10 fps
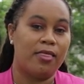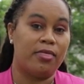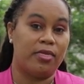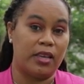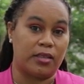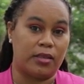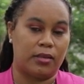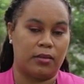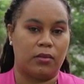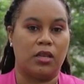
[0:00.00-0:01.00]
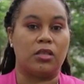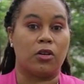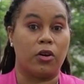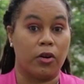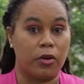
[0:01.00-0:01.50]
This is
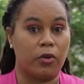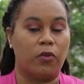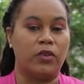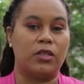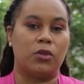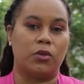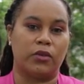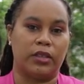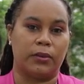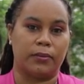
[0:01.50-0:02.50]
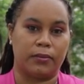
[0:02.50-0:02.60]
her COVID story.